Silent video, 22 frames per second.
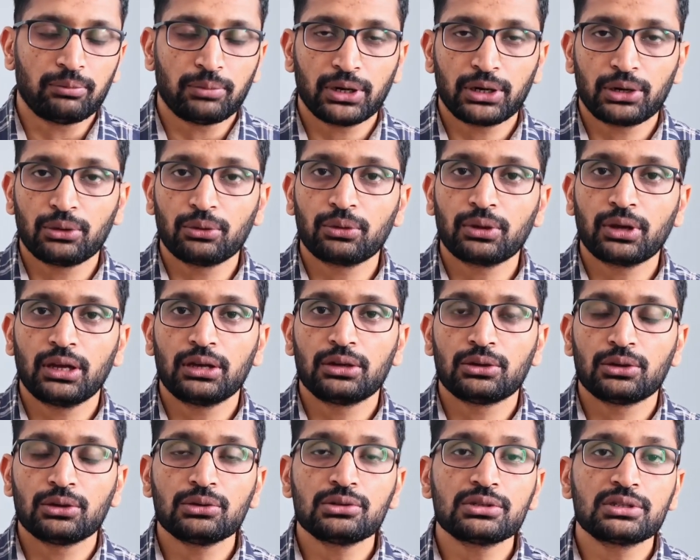but you can
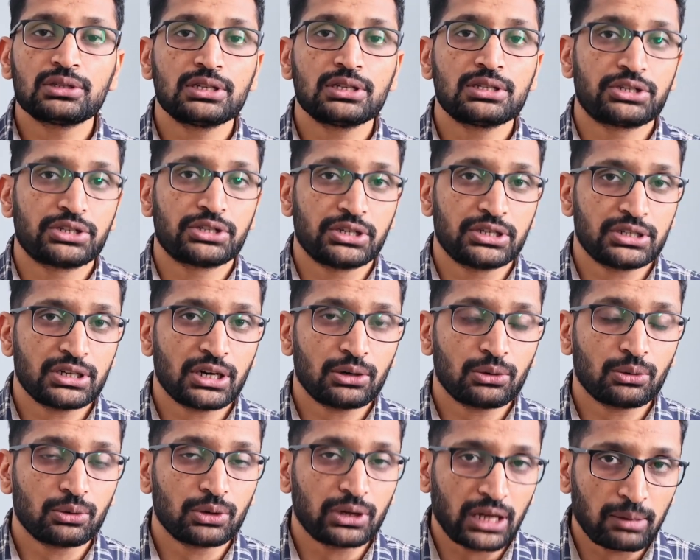use this
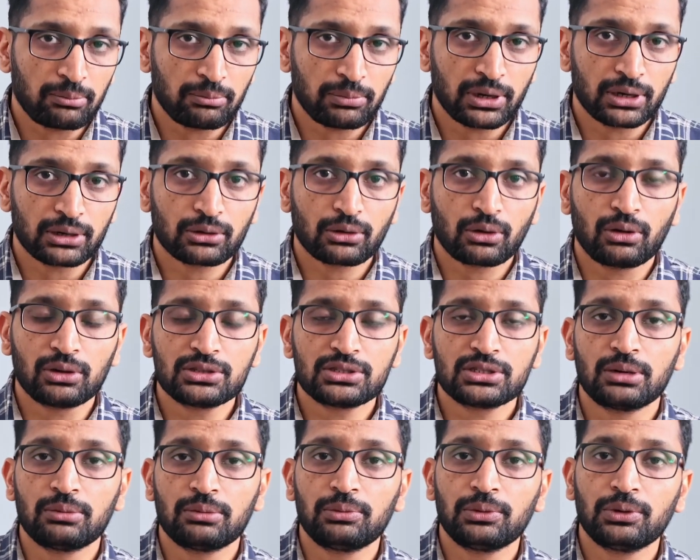Jinja2 template
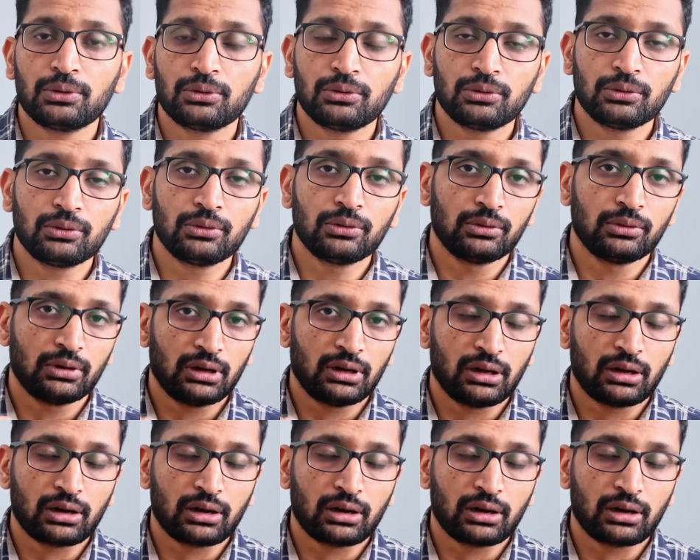concept to